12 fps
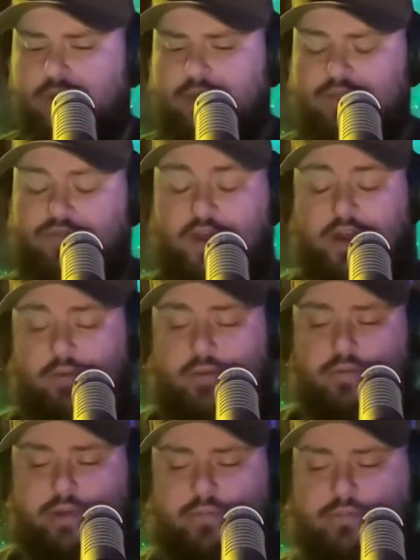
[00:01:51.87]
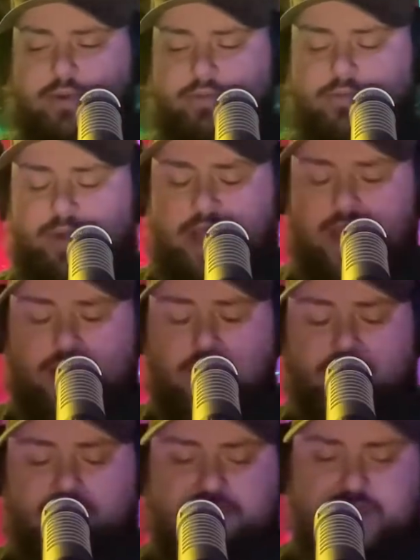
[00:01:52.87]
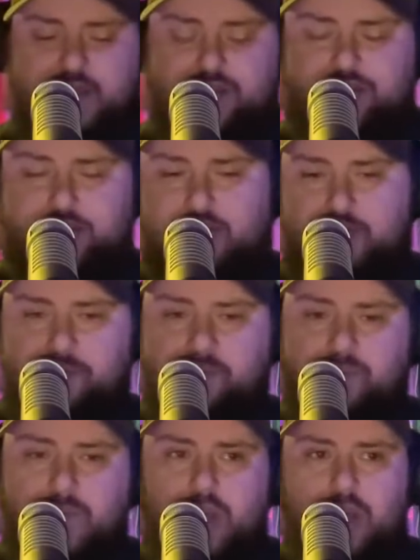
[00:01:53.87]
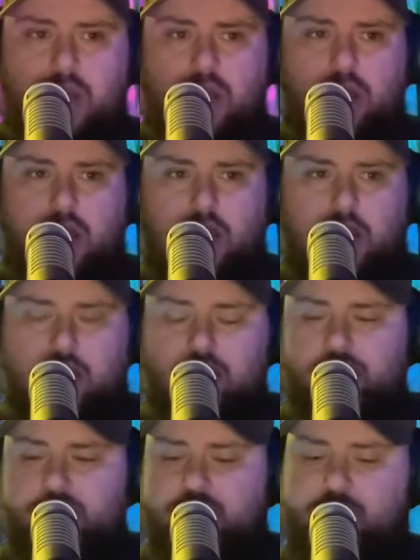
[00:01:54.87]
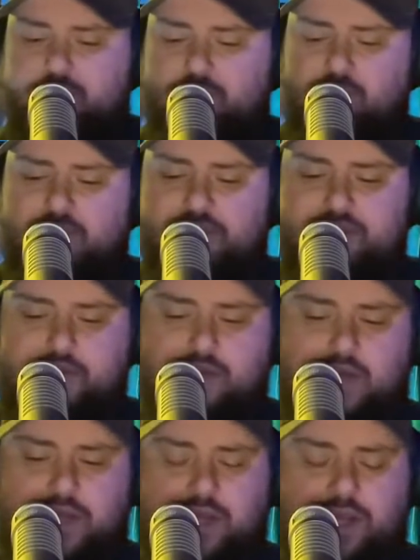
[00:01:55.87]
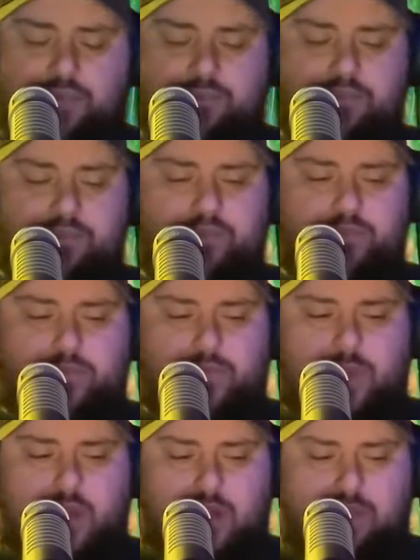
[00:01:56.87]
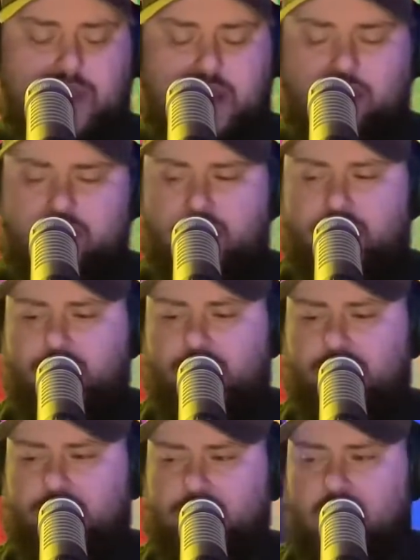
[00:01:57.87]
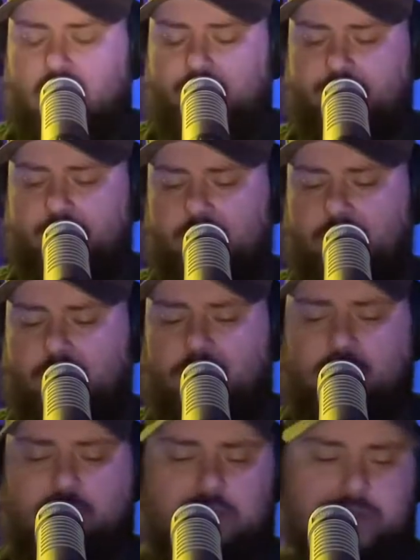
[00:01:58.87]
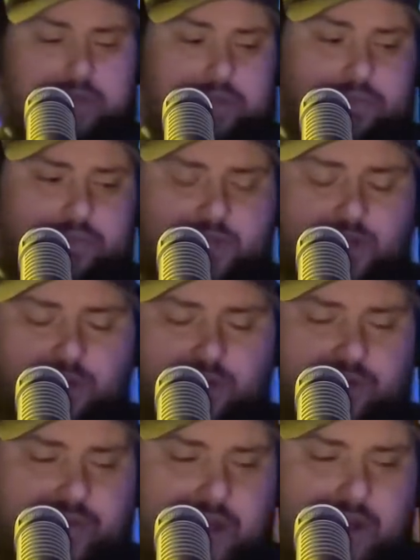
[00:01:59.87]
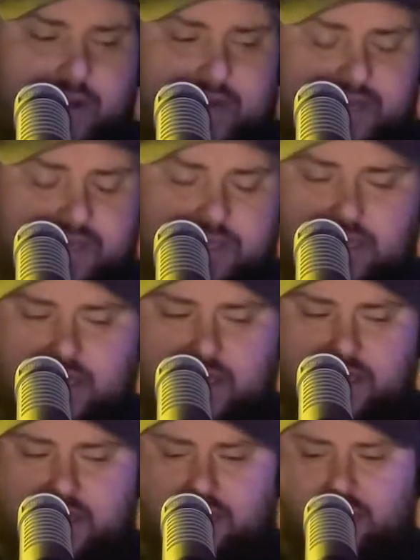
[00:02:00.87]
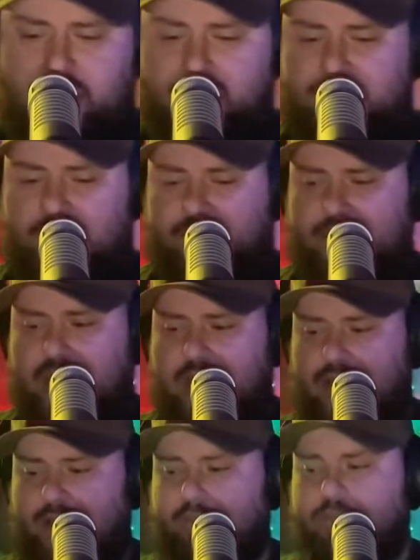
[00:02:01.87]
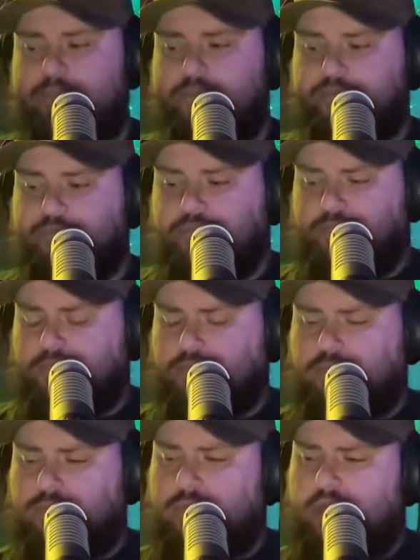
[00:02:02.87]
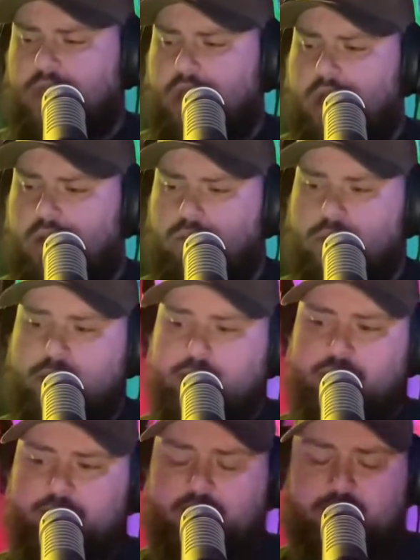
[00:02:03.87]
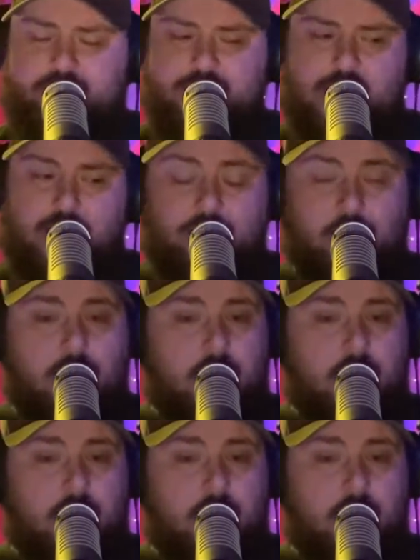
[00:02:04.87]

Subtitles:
it's funny, we had a conversation just recently about other, theories and things like that. And one of the theories that